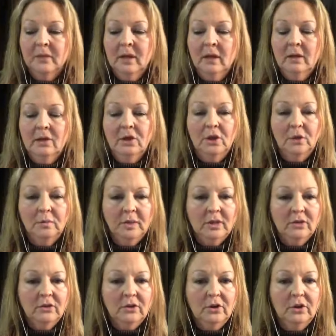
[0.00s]
human
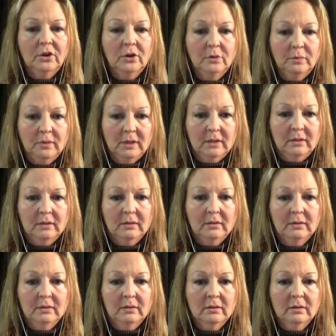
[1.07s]
to human
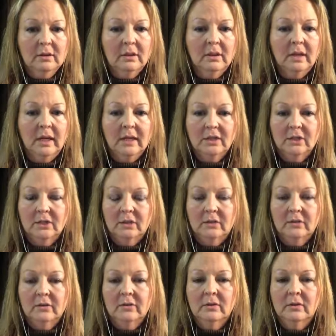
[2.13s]

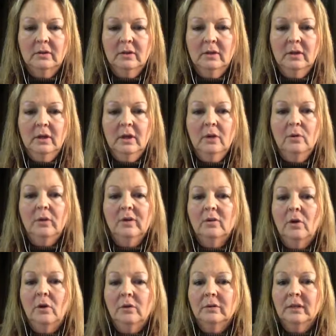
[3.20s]
connections,
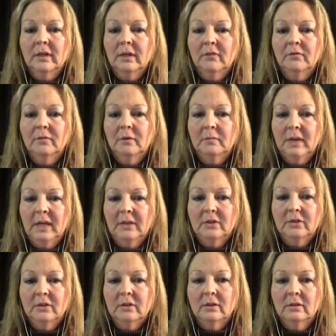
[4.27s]
withholding
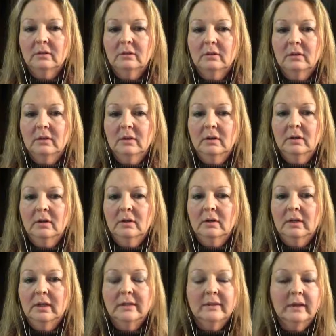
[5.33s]
information
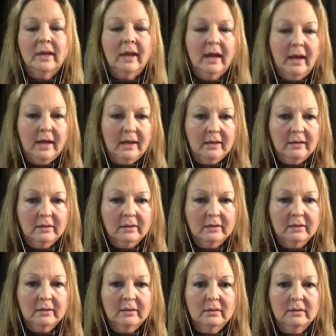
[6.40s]
is as
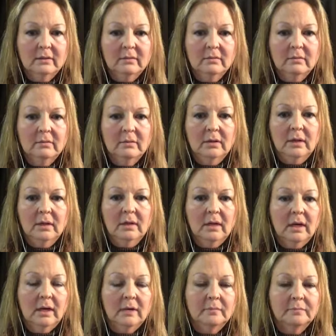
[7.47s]

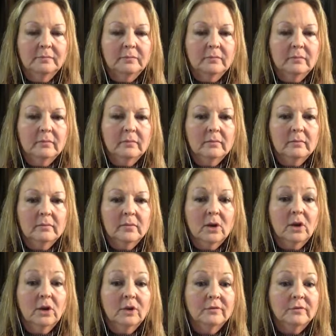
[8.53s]
um,
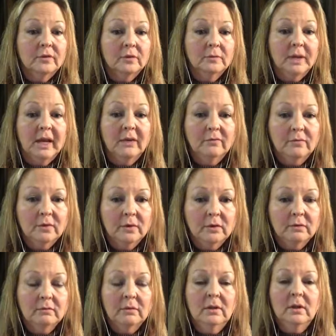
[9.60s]
hurtful, painful,
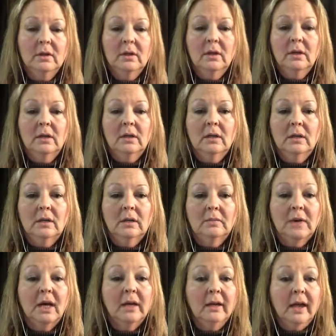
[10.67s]
um,
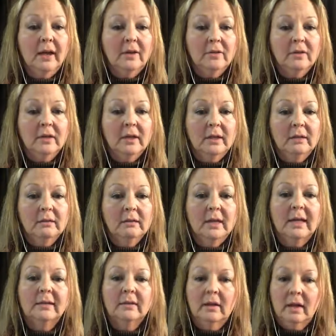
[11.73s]
unhealthy
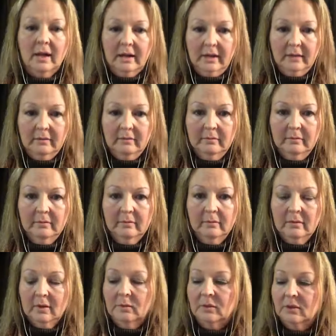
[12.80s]
as lying.
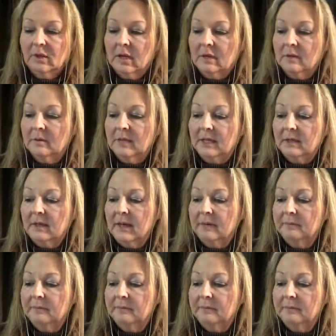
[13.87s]
And we'll talk about that.